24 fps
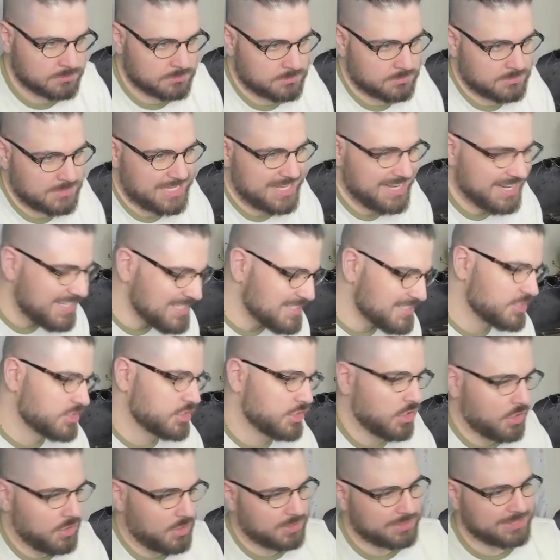It is
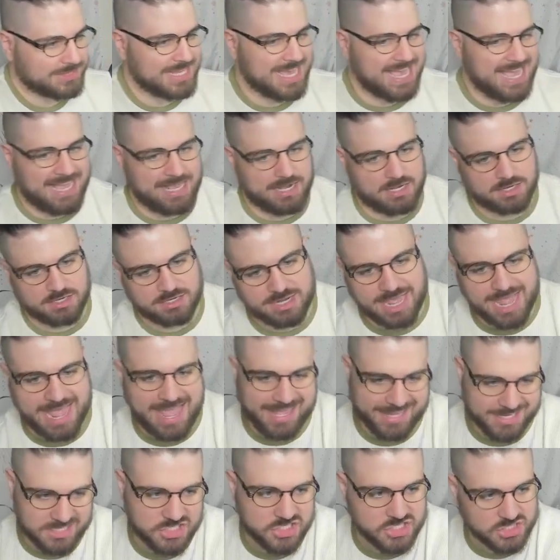called that,
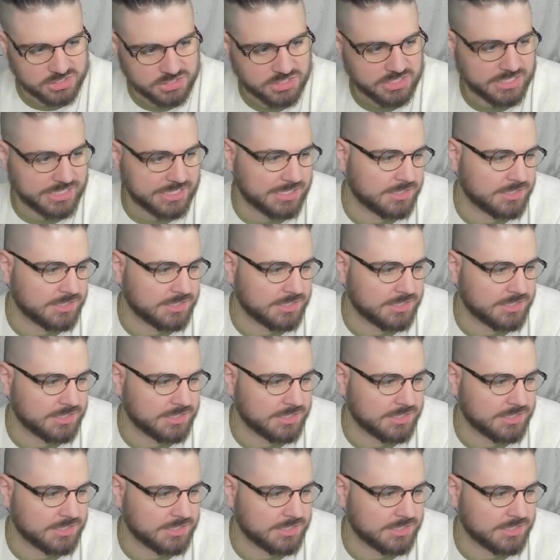actually.